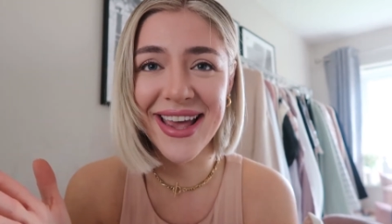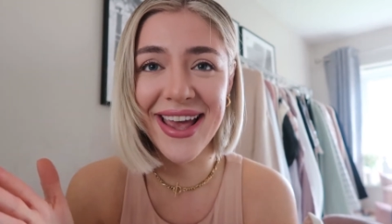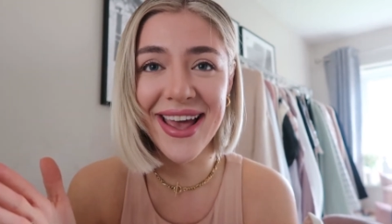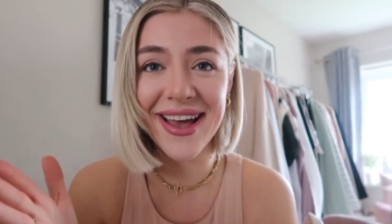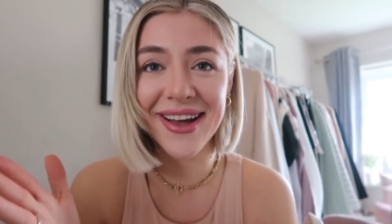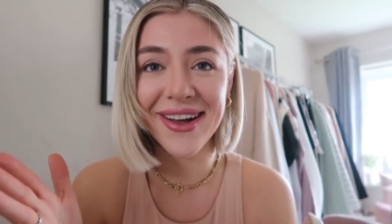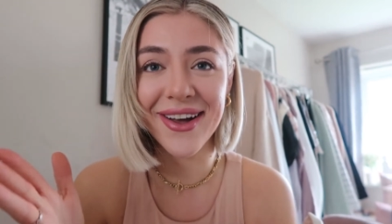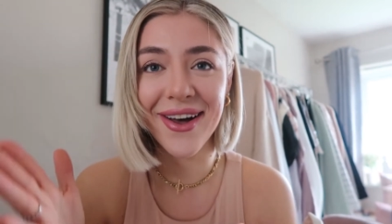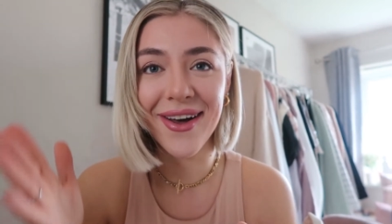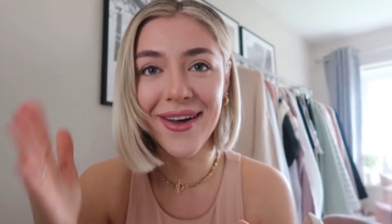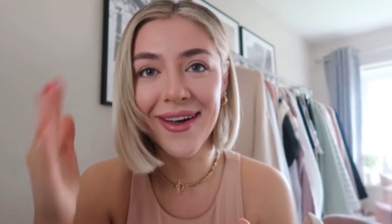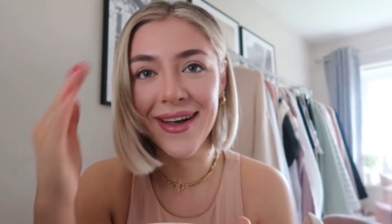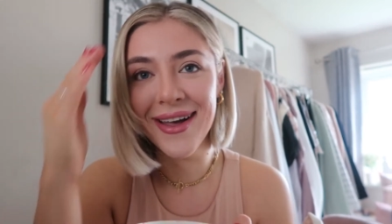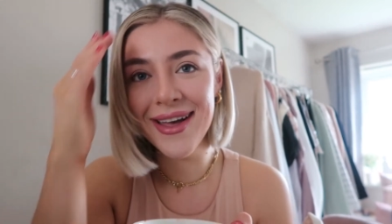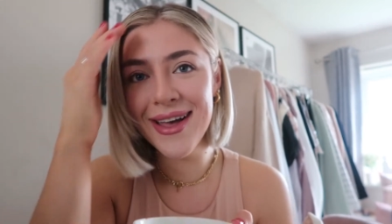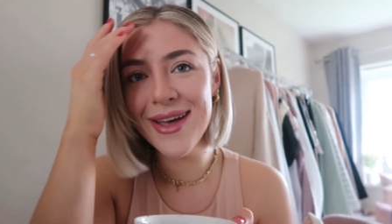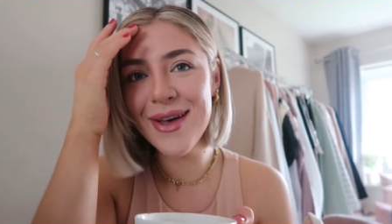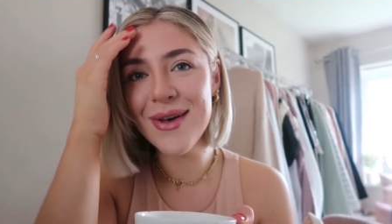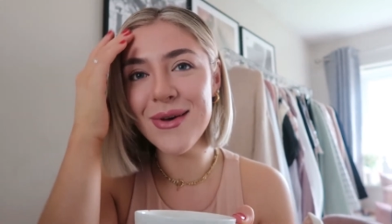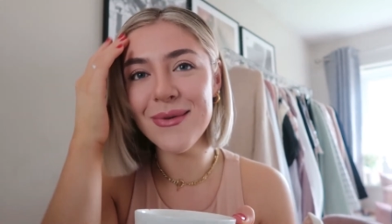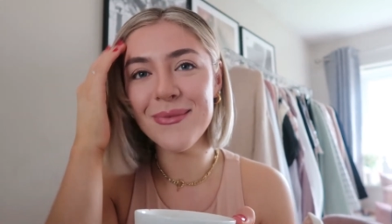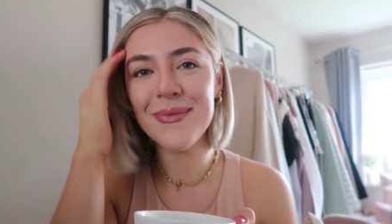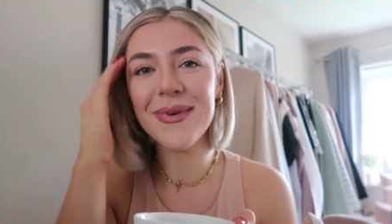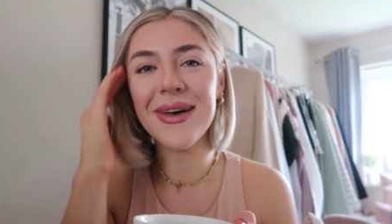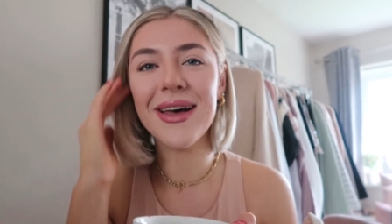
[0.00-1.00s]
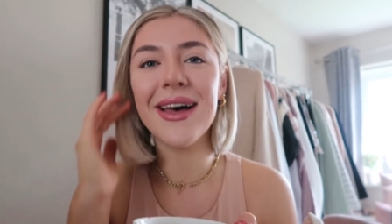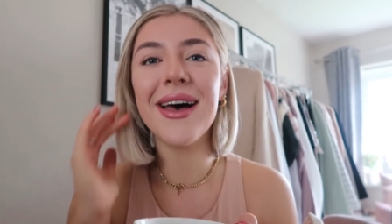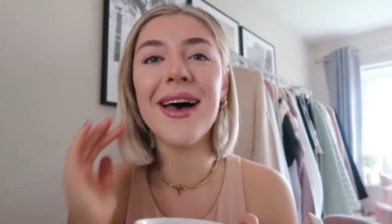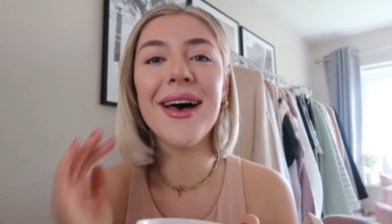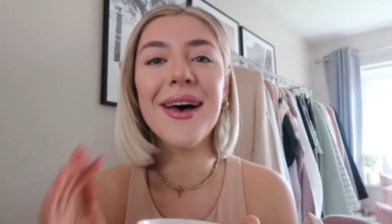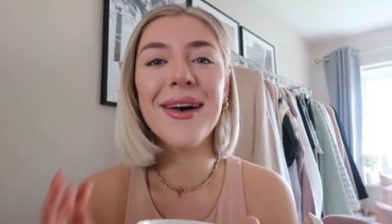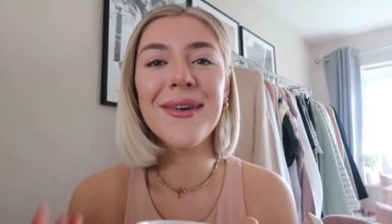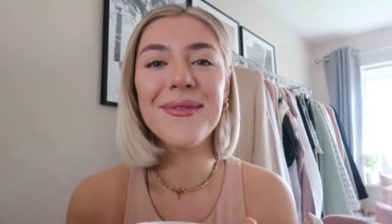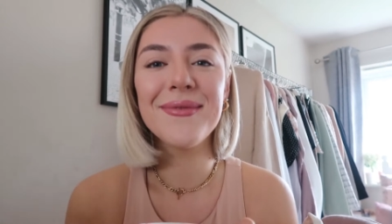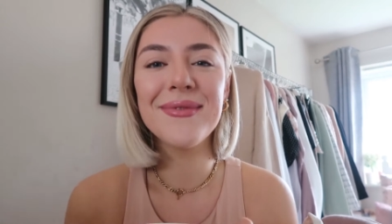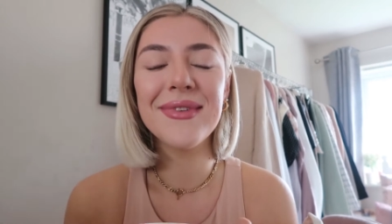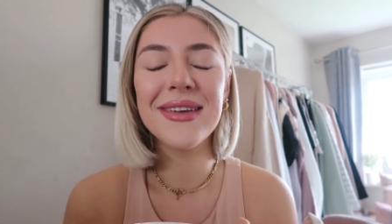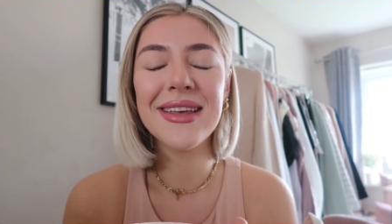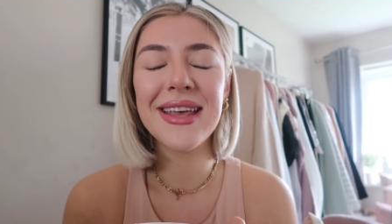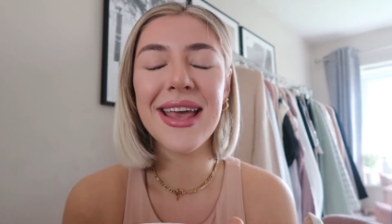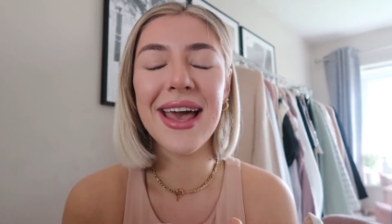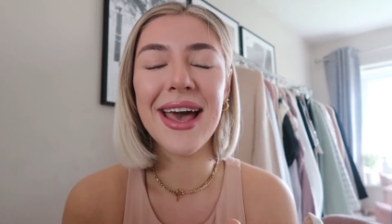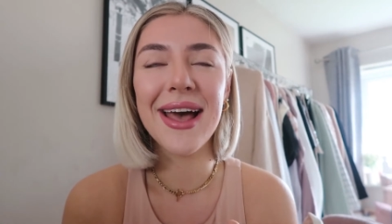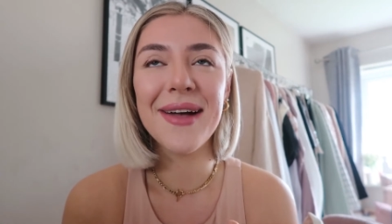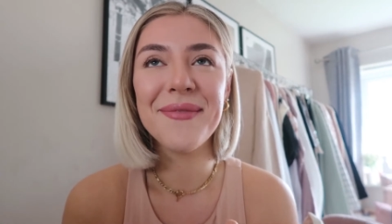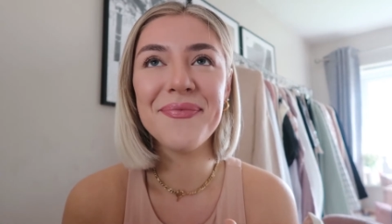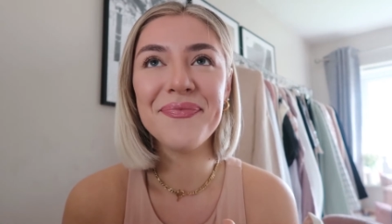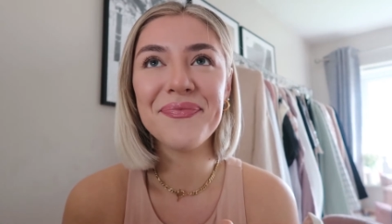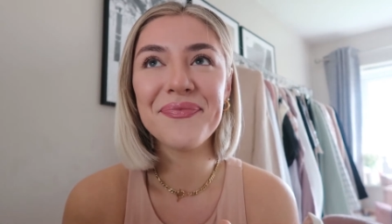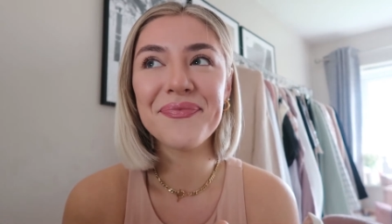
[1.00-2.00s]
haircut, but
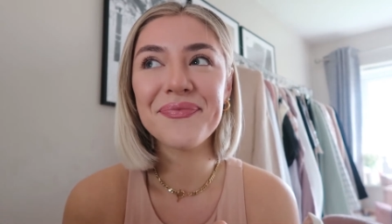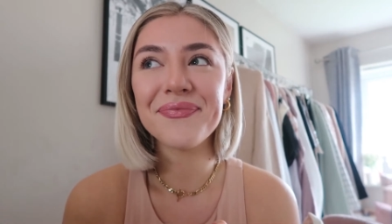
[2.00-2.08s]
yeah.